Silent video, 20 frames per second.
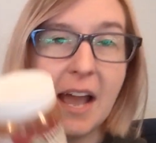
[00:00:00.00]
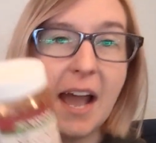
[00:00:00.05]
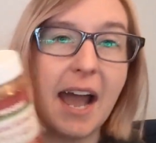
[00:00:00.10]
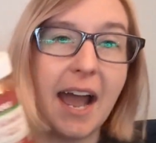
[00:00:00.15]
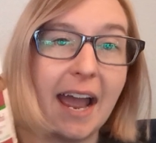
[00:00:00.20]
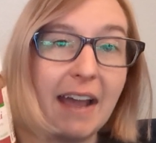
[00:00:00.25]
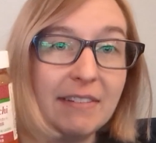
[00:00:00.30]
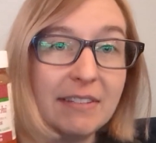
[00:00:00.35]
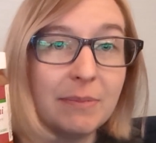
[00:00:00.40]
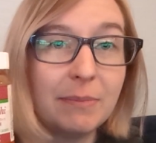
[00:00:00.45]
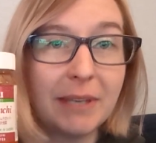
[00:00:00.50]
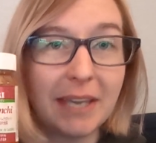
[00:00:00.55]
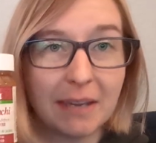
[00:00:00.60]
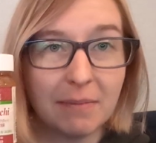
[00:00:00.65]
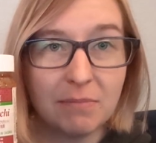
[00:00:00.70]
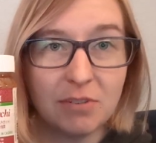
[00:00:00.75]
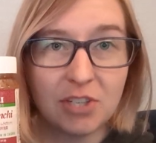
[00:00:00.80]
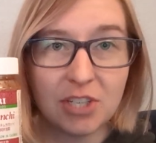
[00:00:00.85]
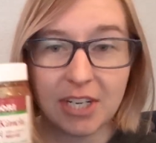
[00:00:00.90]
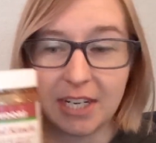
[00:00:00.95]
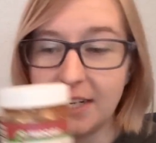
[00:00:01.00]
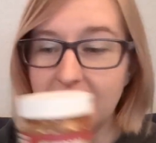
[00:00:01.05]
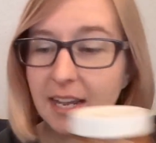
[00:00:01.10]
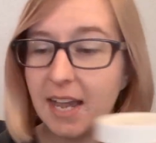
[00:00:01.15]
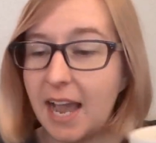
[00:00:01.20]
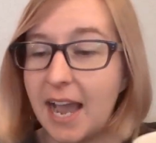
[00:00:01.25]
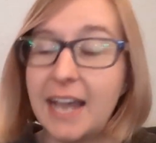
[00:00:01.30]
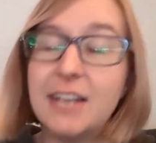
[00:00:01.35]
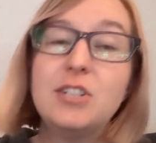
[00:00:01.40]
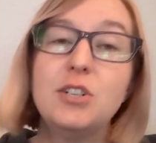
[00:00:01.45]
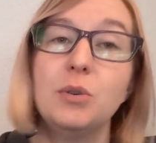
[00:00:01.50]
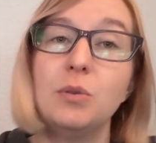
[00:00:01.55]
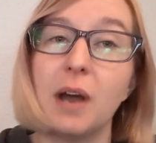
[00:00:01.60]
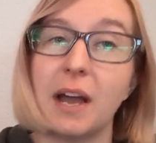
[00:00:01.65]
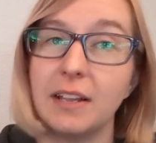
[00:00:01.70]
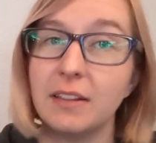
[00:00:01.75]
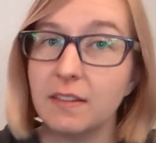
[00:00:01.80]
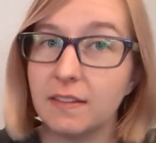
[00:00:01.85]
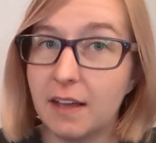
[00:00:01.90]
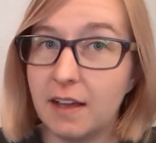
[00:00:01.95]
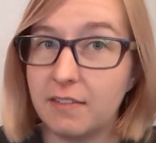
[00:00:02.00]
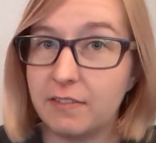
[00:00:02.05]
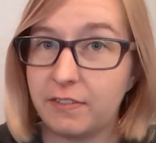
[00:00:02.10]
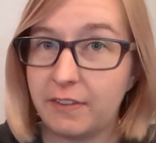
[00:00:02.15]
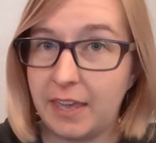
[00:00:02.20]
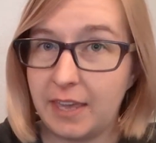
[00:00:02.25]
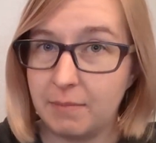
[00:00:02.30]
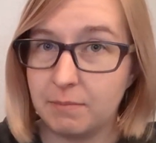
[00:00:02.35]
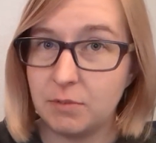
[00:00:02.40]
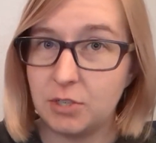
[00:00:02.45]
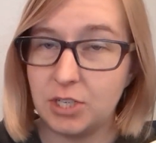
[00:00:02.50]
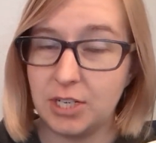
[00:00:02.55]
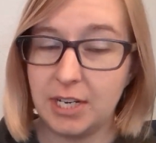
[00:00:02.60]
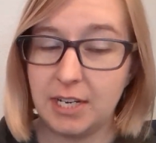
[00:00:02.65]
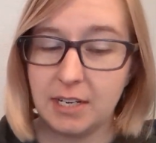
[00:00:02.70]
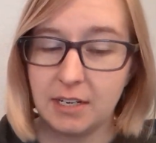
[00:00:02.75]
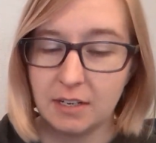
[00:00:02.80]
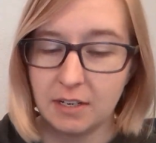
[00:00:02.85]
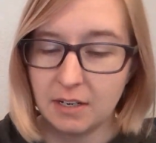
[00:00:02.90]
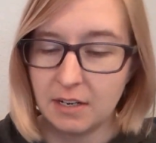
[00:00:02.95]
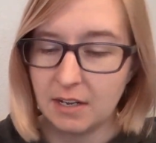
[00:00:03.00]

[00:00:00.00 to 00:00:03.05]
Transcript: I have some kimchi. I do, I love kimchi.